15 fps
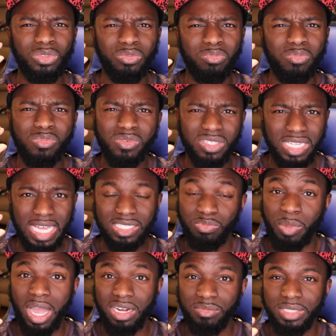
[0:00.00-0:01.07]
It was like
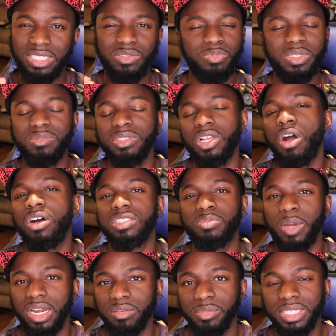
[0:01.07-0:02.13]
Spider-Man. It was pretty much all
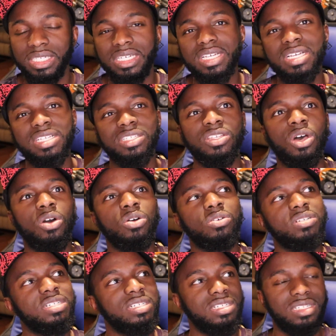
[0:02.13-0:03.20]
Spider-Man.
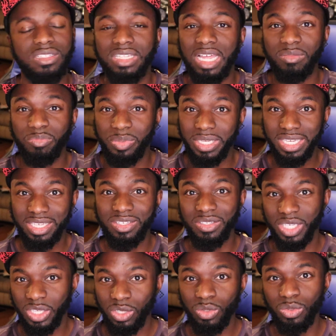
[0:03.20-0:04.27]
So it's like big,
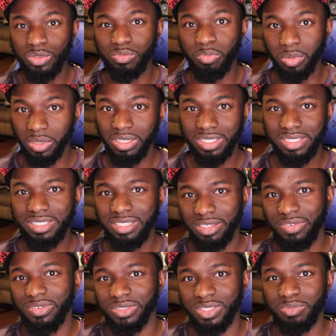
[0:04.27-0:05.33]
huge books
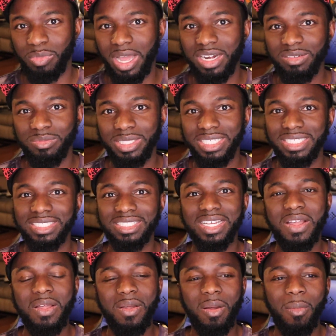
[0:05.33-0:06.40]
for Spider-Man,
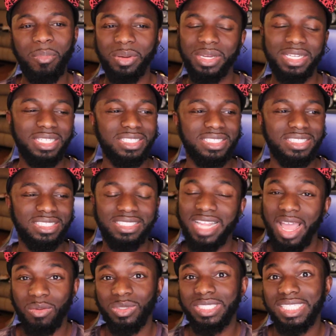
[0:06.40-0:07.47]
but
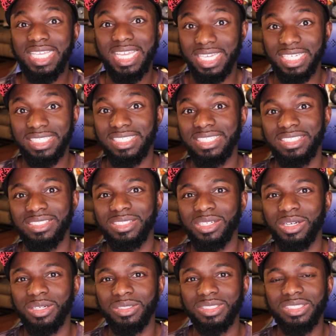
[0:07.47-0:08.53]
that was it, you
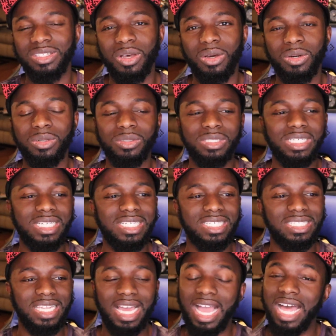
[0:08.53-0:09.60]
know? So,
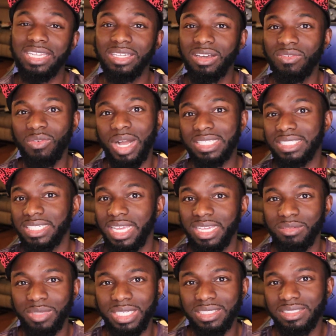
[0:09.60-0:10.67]
like, I love watching
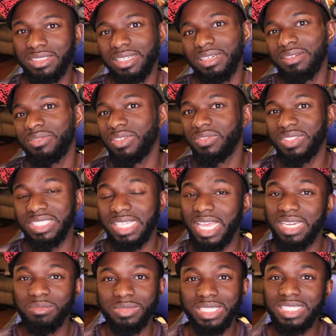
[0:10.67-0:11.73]
animated stuff. If it's
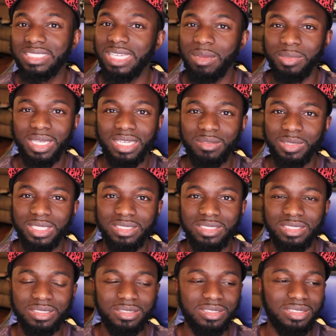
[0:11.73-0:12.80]
any type of animated
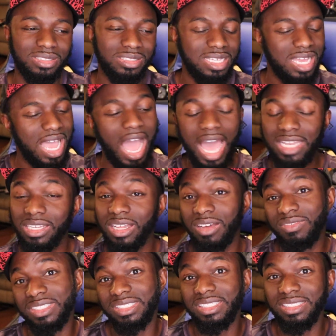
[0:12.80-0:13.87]
series, I'd
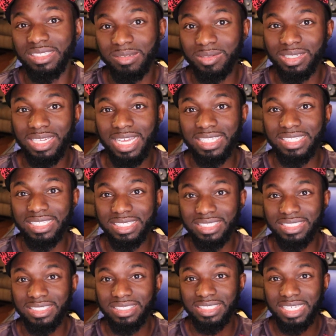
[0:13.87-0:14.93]
love to see something like
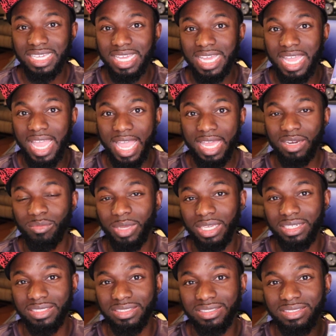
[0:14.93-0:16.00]
this
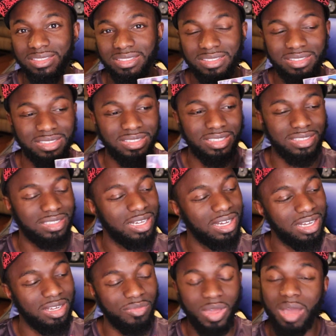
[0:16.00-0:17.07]
animated. And
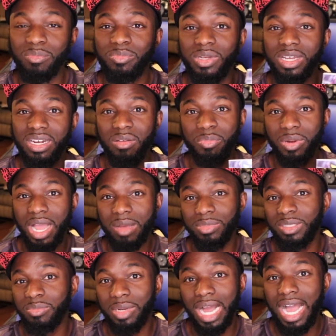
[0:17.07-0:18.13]
I'm gonna
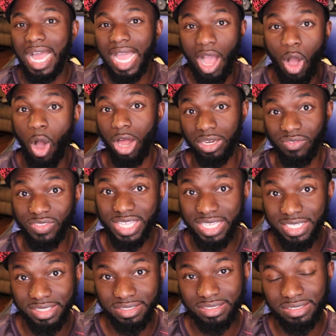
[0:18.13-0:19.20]
probably buy all of
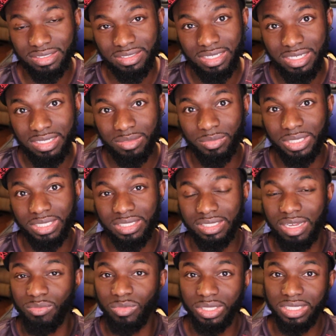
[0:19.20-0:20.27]
these because
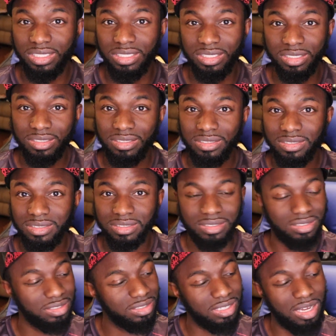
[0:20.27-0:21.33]
I'm really curious
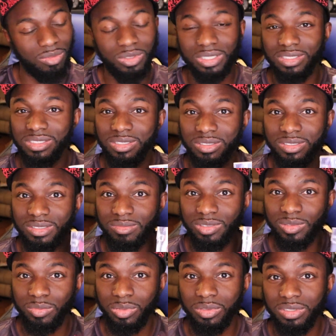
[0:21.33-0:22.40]
and I want to show some
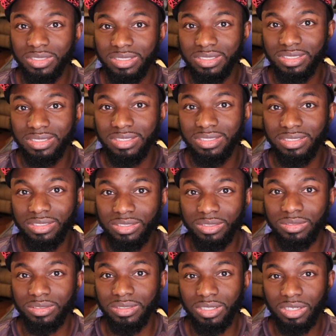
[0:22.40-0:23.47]
support
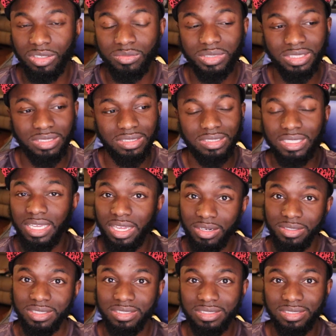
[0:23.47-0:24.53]
to the homie, Eric.